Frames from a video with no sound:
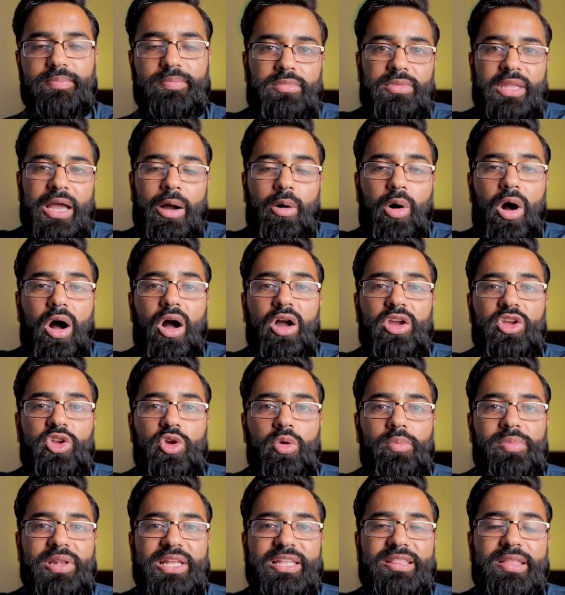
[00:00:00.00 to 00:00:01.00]
Now,
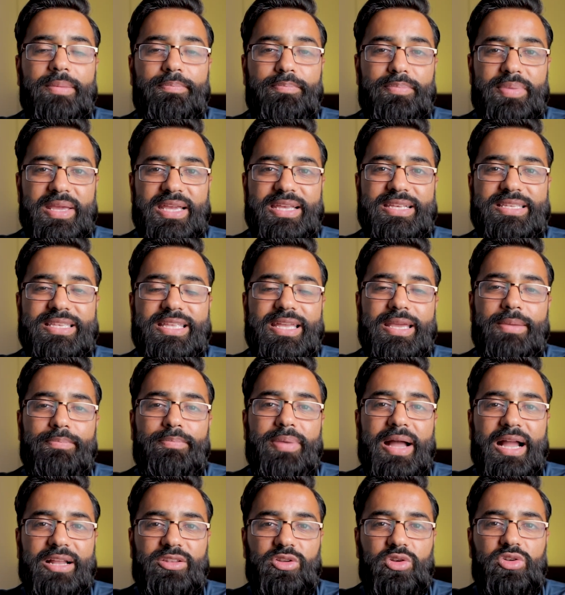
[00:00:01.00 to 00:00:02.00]
arguably, the biggest
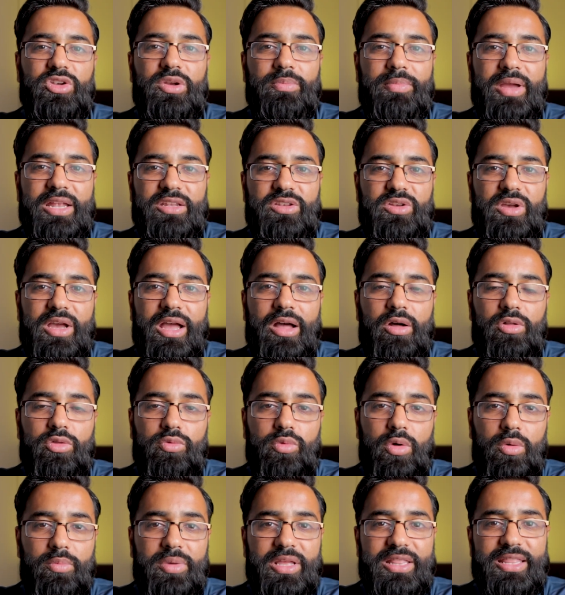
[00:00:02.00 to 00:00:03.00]
impact on your mental health
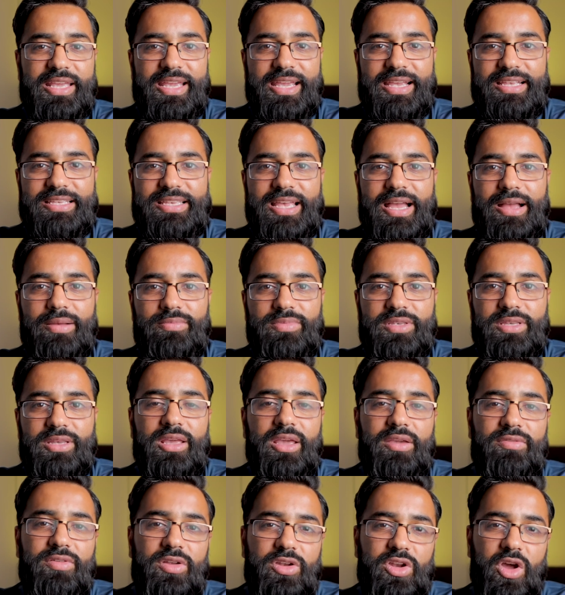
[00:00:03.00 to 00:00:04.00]
will be the exams.
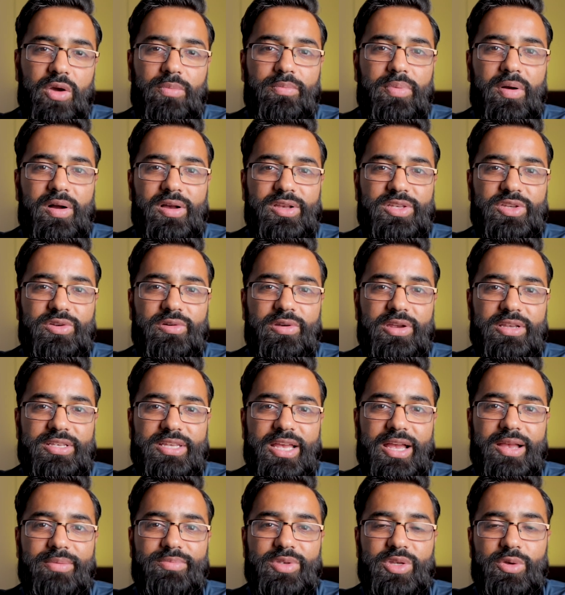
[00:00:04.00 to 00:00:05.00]
If you don't pass your
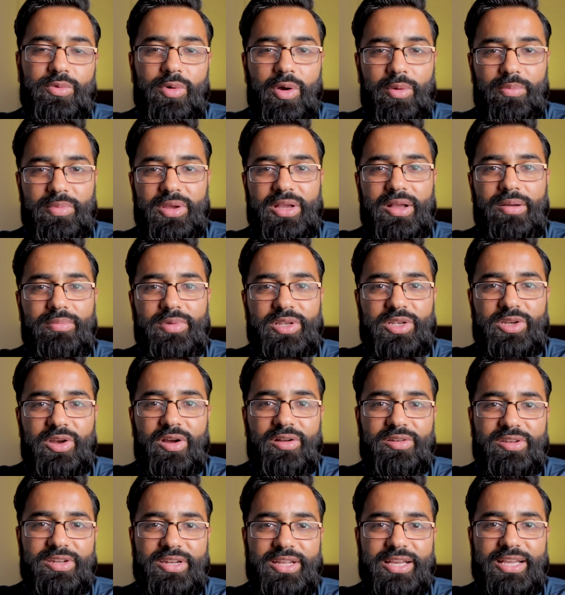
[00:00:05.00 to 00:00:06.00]
exams, you won't become a
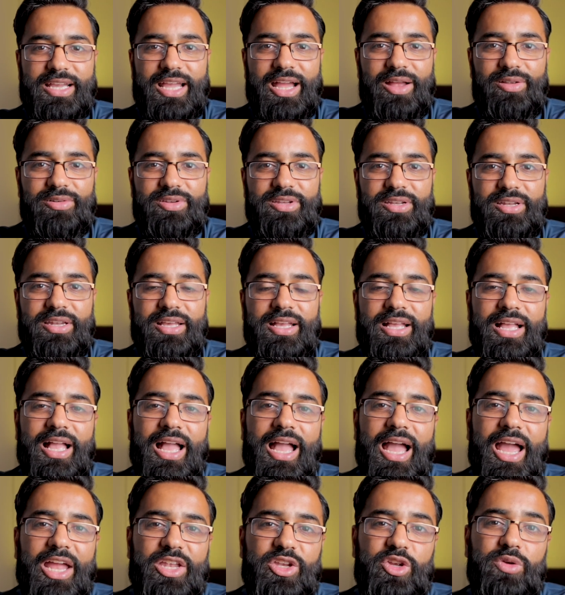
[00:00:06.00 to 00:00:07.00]
chartered accountant
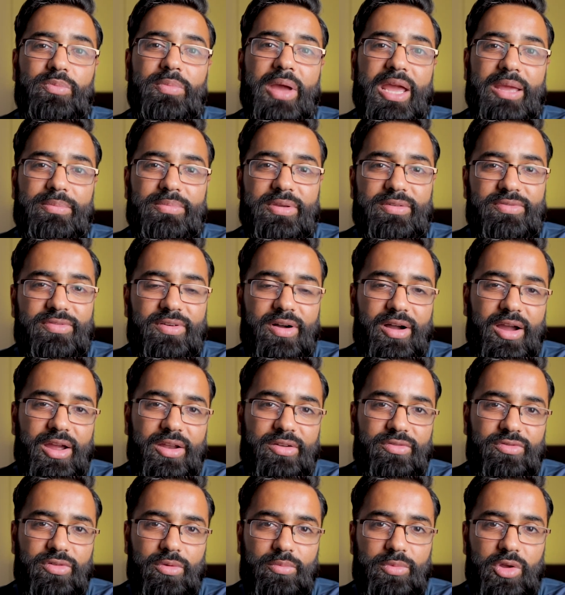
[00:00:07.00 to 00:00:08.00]
and you may be fired
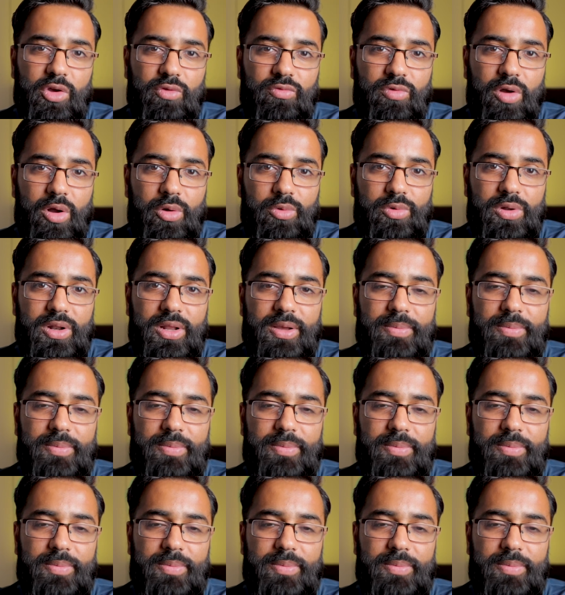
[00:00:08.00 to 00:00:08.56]
from your role.